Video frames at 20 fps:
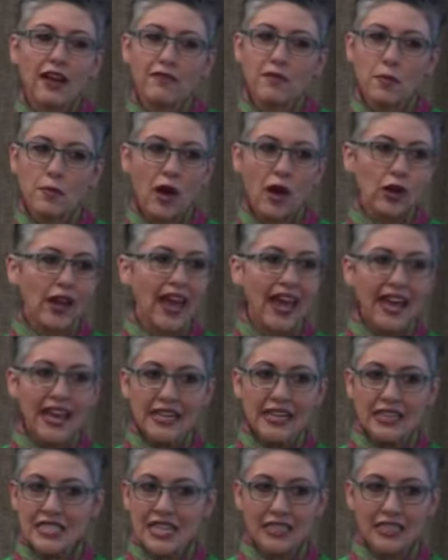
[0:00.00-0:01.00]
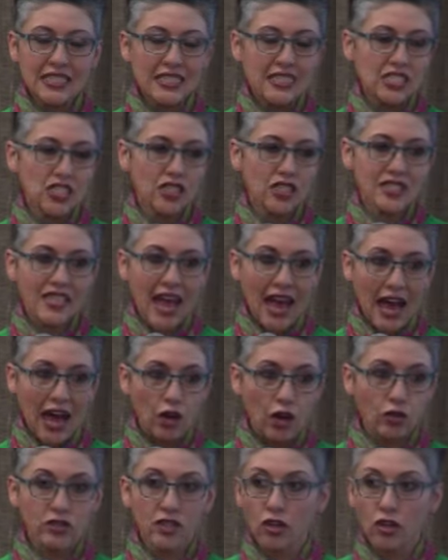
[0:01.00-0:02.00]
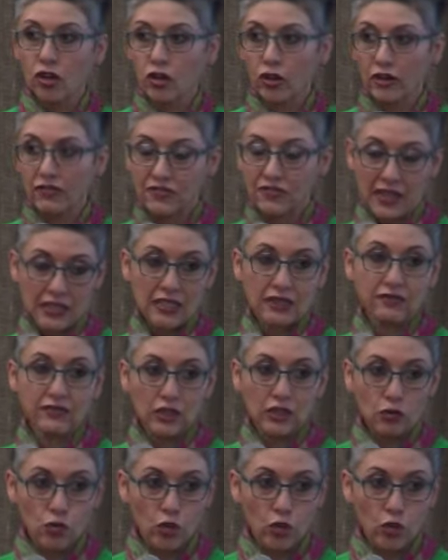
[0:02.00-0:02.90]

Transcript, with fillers: have about eight technicians out that are effectively